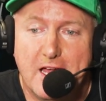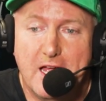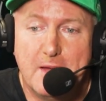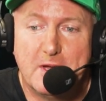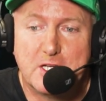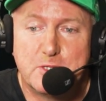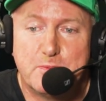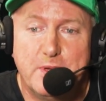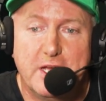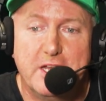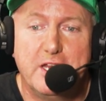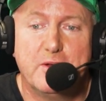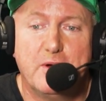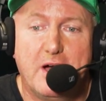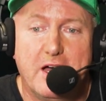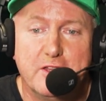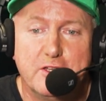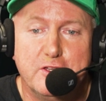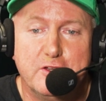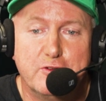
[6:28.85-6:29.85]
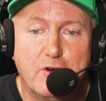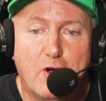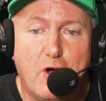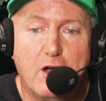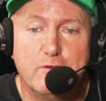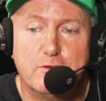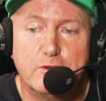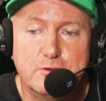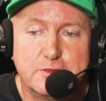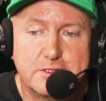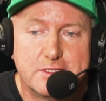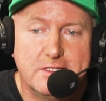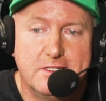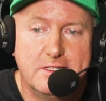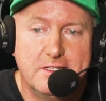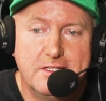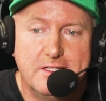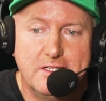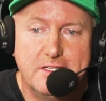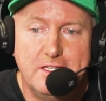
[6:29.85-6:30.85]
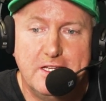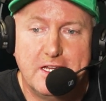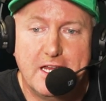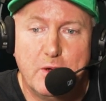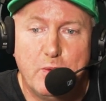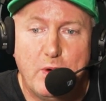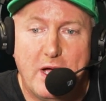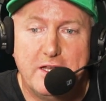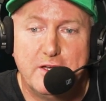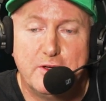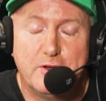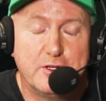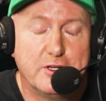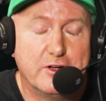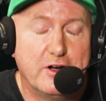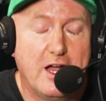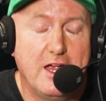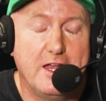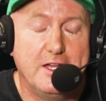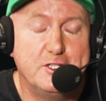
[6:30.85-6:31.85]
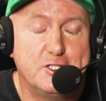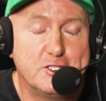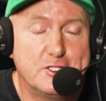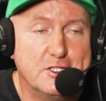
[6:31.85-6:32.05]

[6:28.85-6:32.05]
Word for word: how much better you are than your rivals. You get weighted on your age.